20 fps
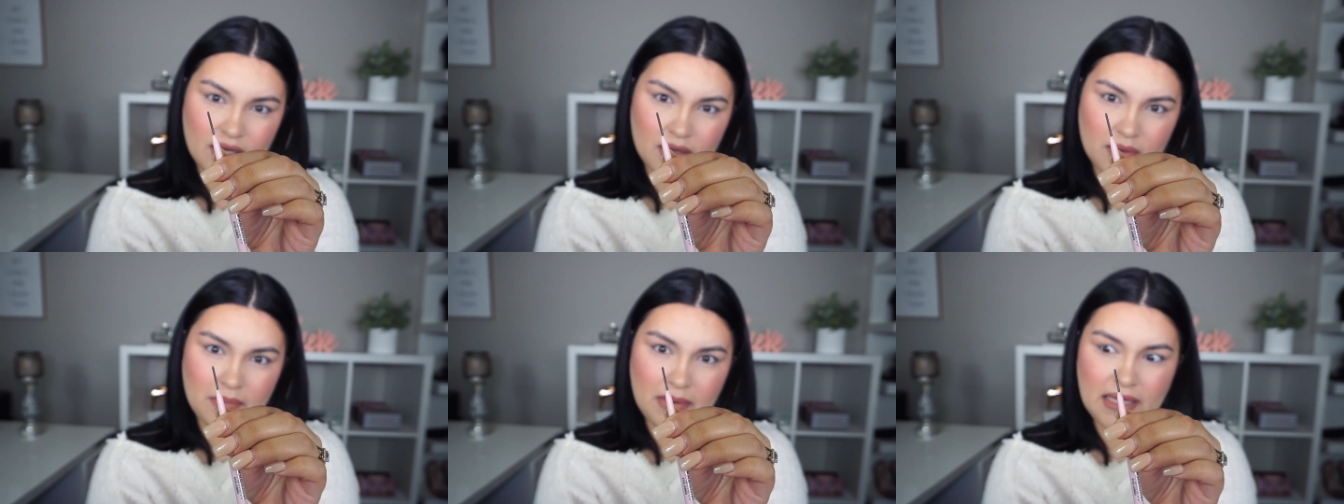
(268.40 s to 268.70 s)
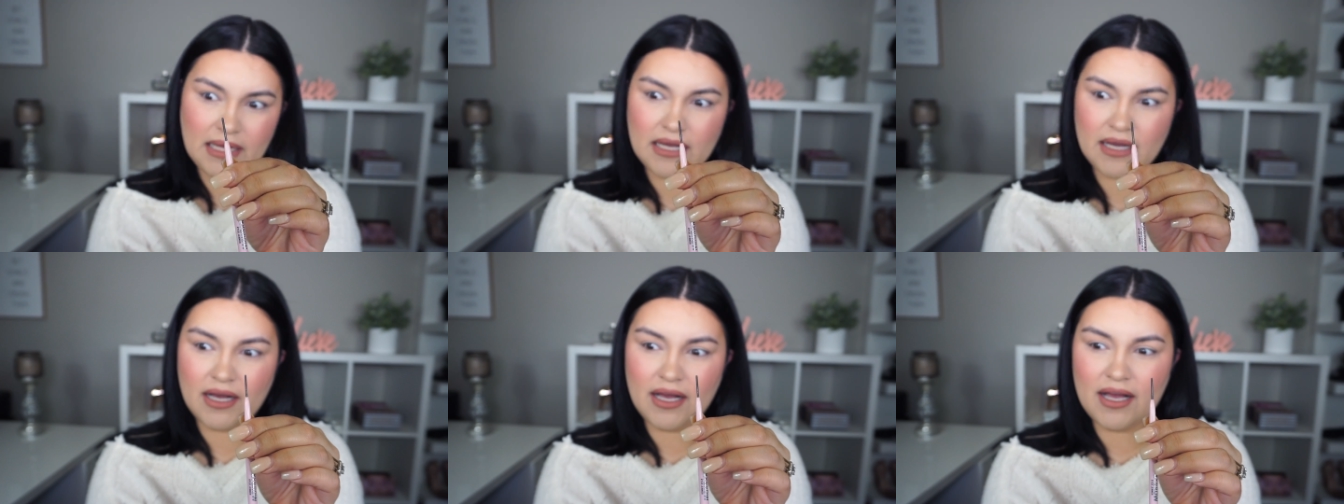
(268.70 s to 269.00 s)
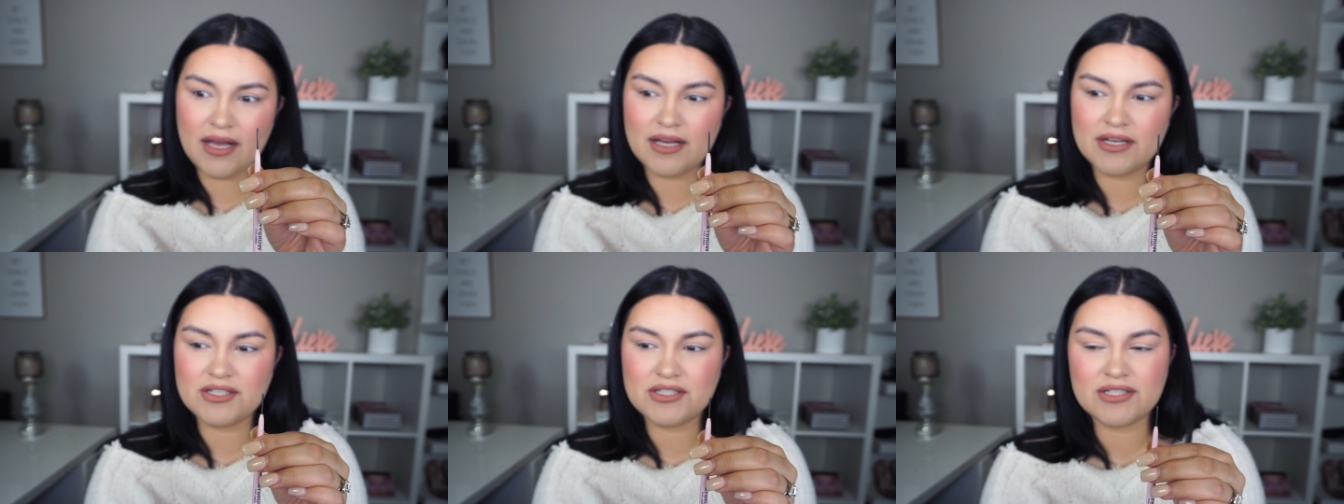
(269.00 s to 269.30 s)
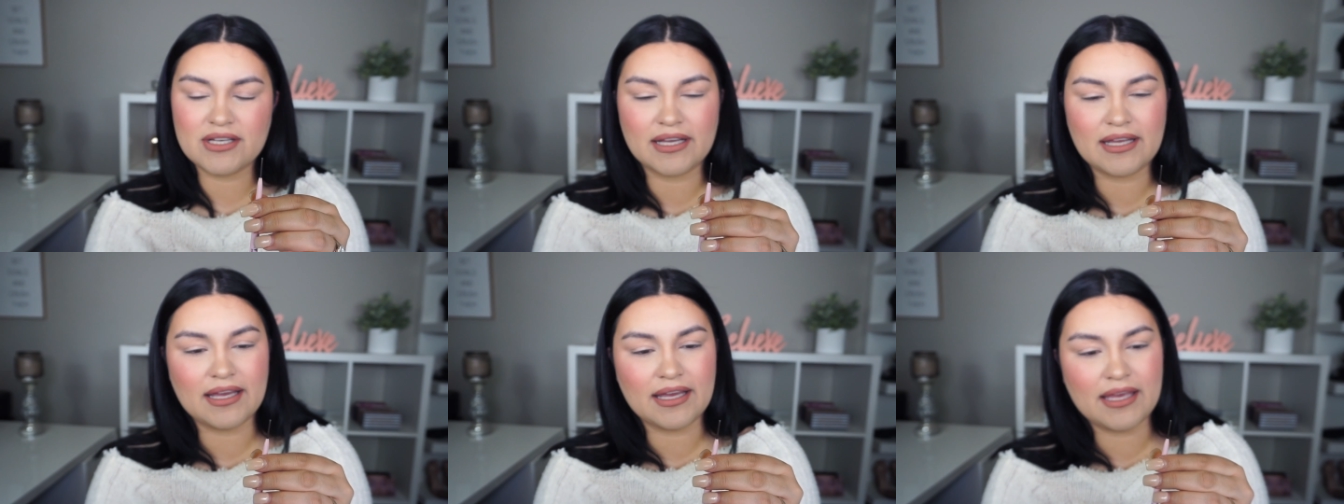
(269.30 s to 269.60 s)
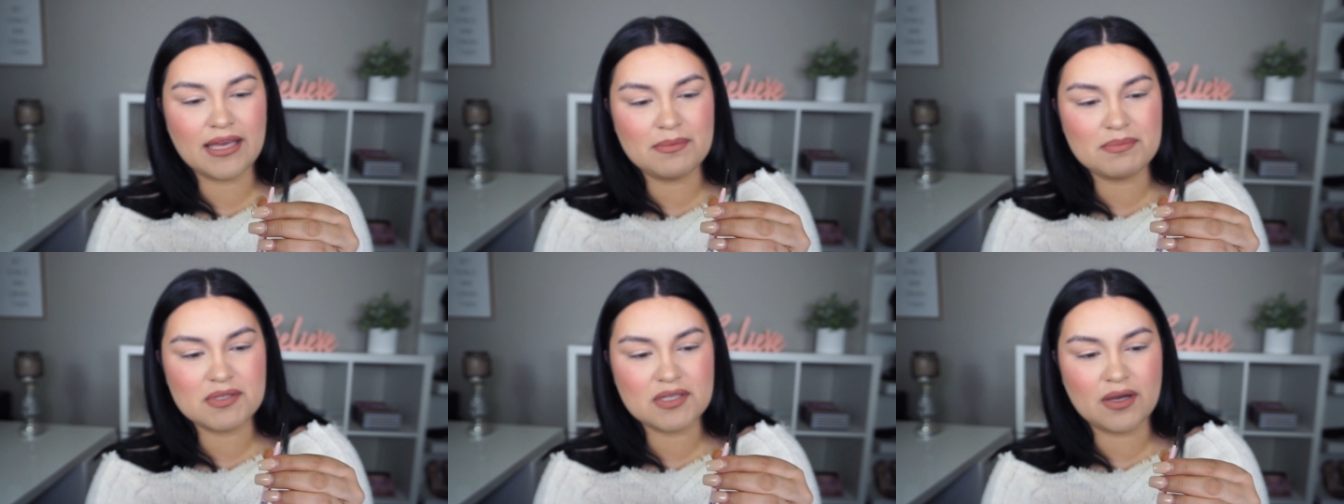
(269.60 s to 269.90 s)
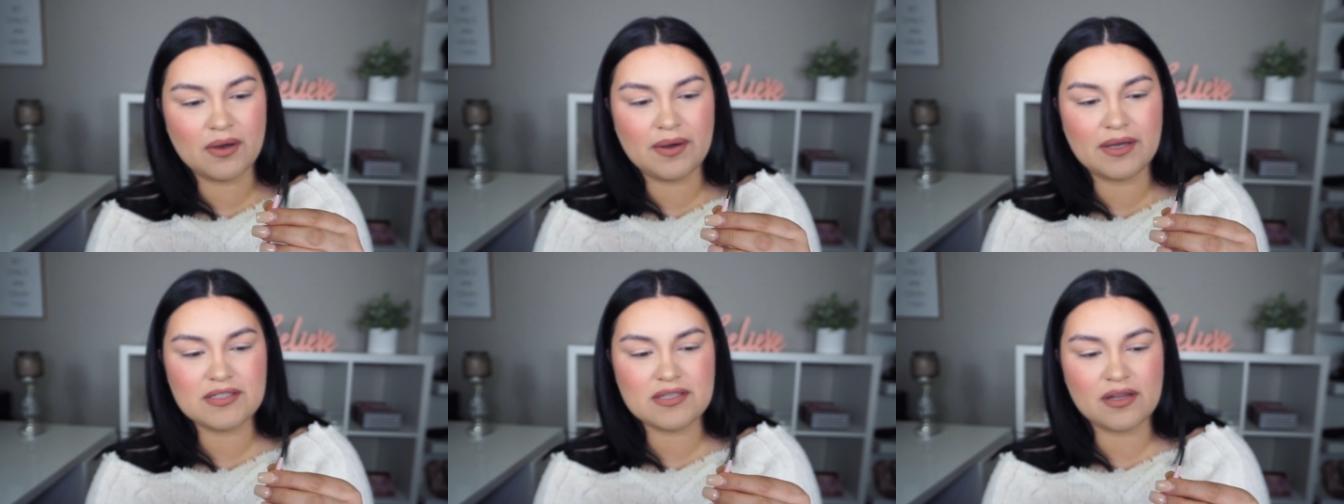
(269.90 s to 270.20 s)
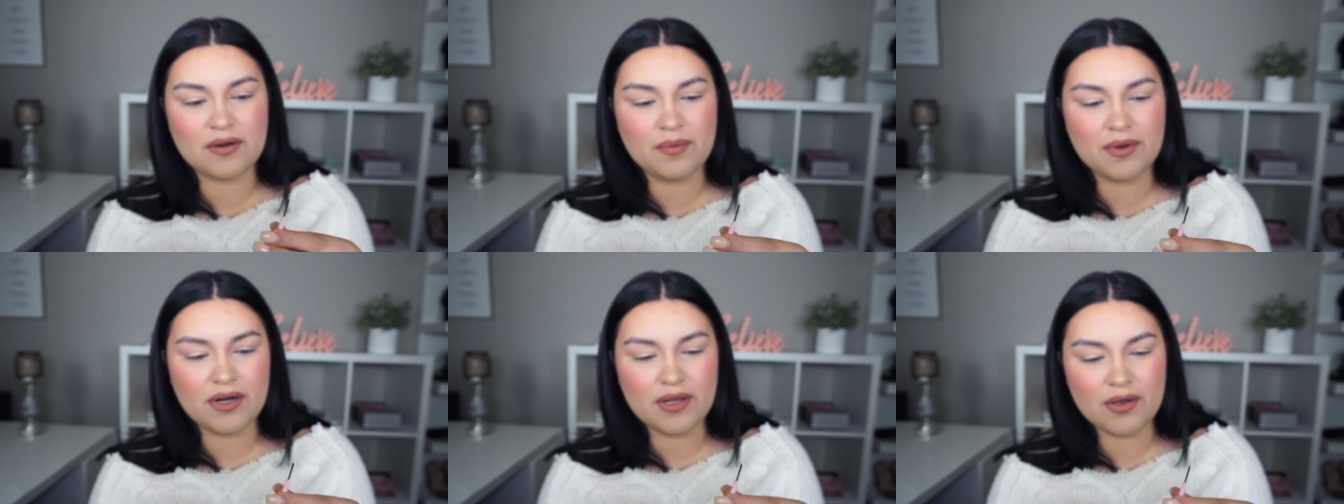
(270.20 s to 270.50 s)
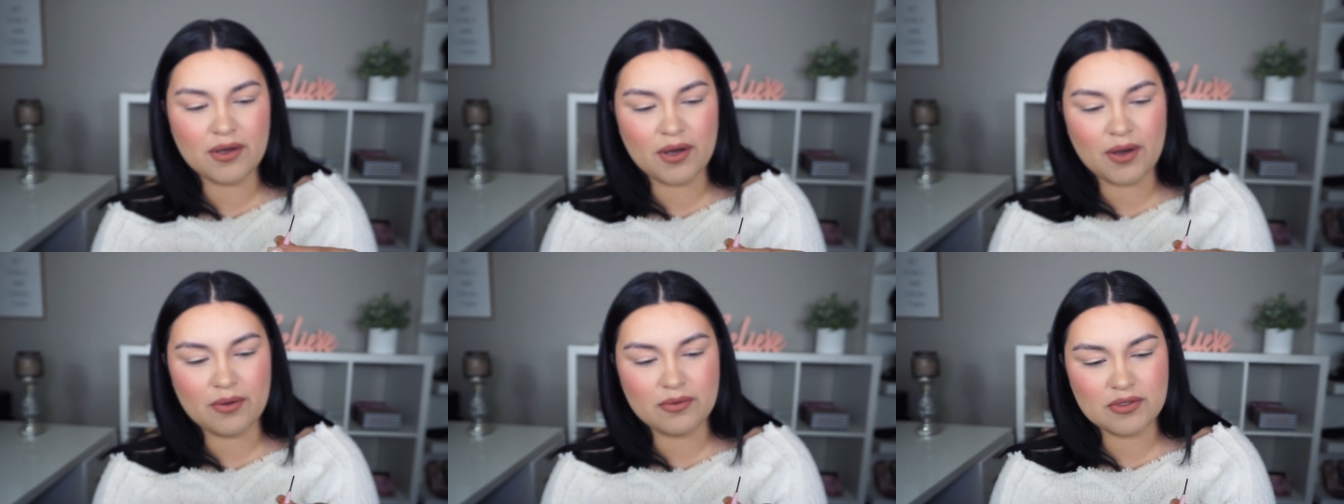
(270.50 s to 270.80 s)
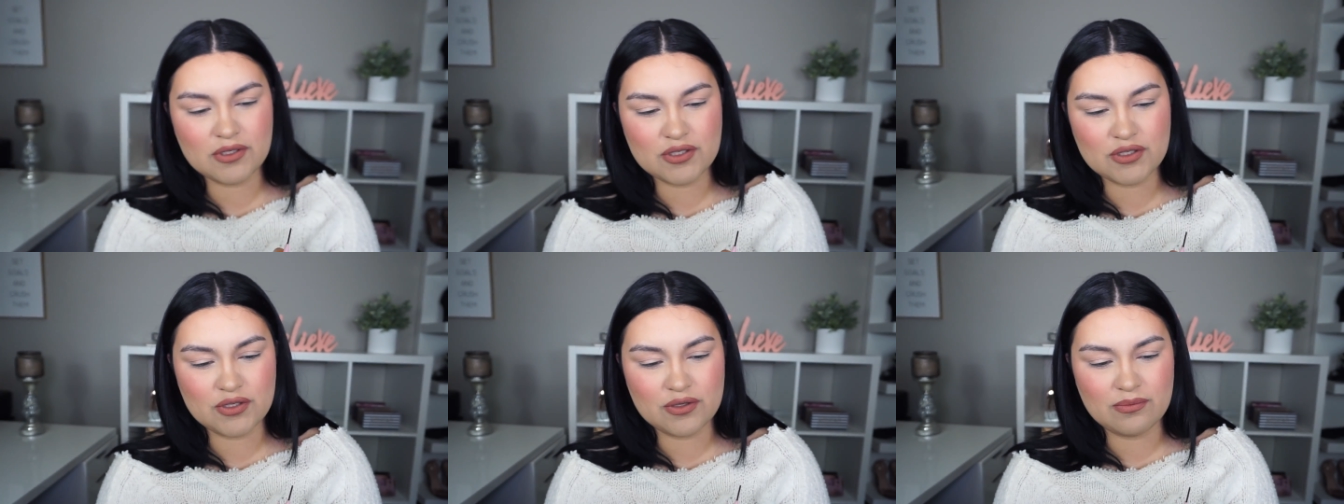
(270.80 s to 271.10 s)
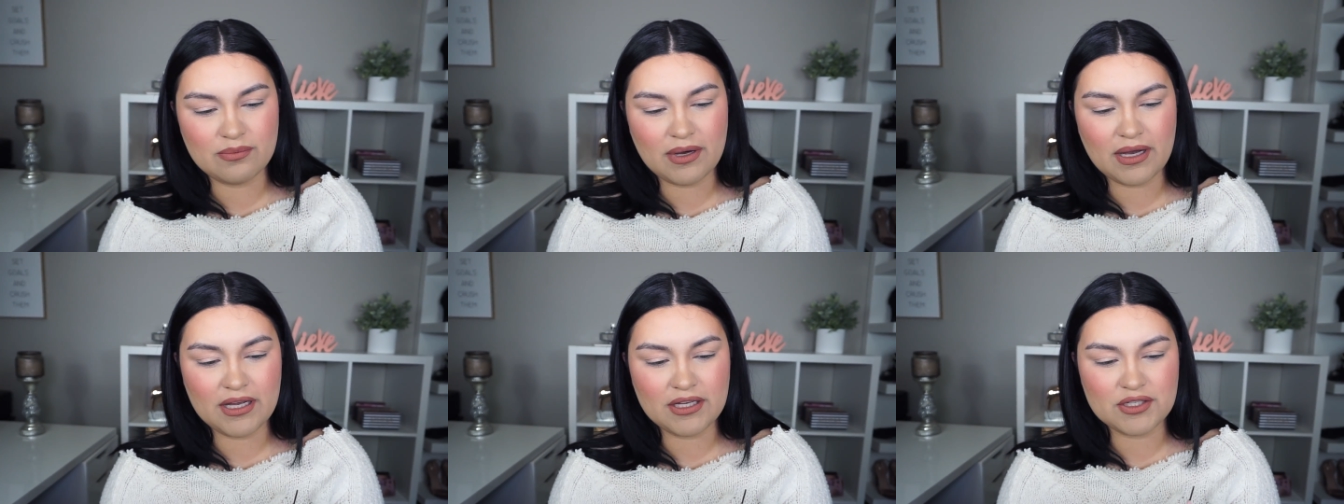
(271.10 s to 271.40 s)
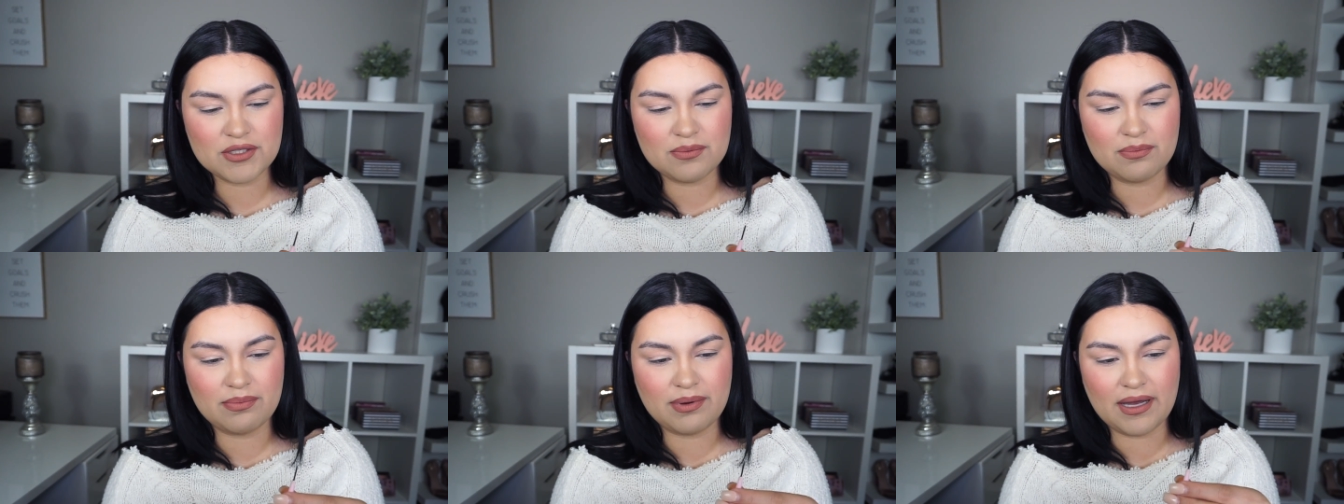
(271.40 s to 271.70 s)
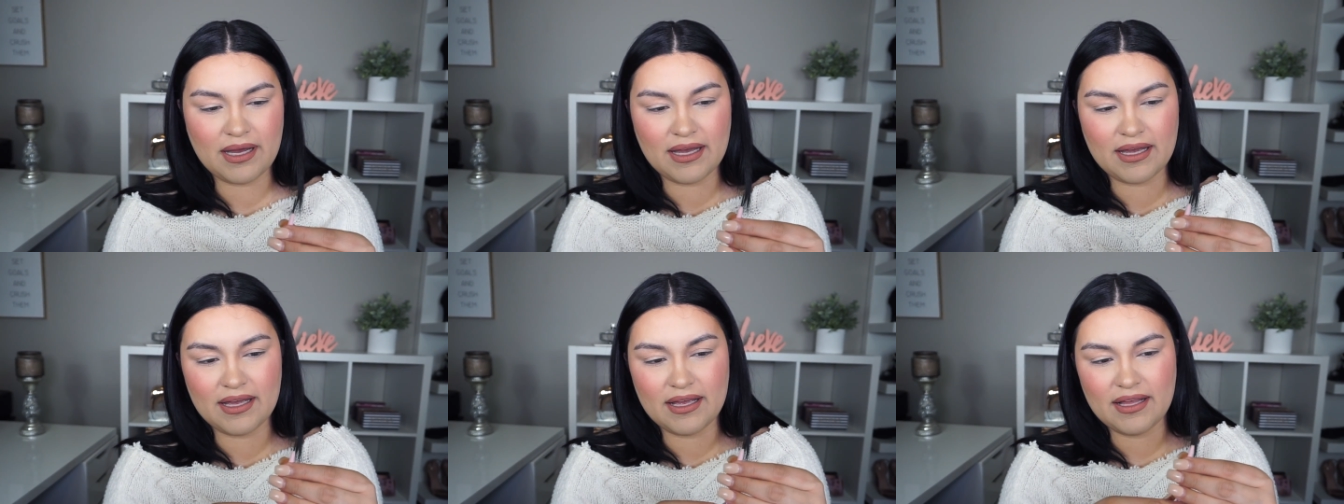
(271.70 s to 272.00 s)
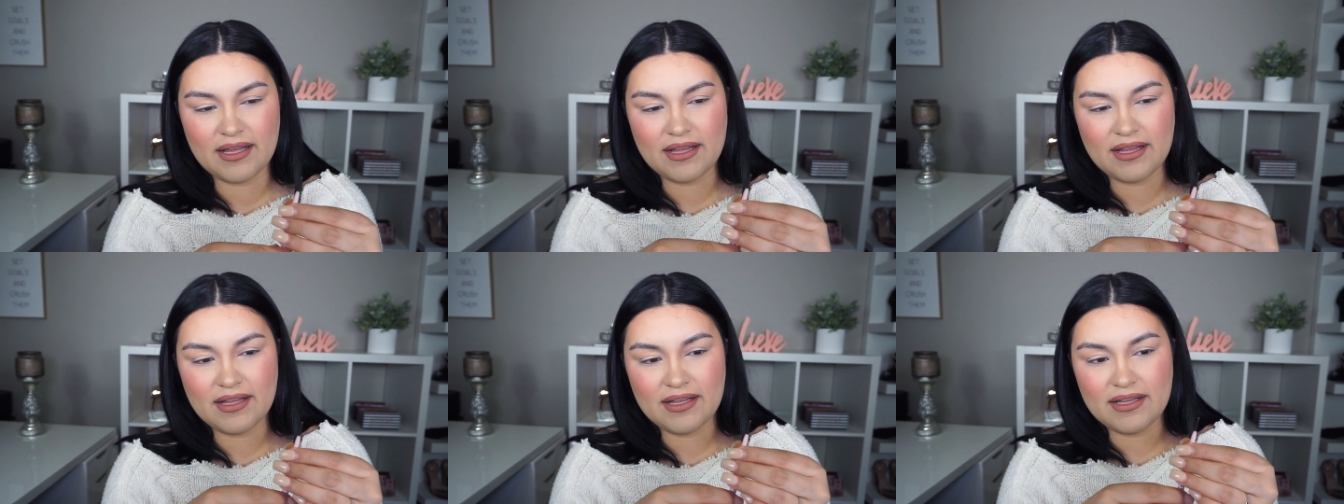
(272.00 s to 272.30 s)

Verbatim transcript: Oh my gosh, like, it keeps going, so I don't wanna go too much, but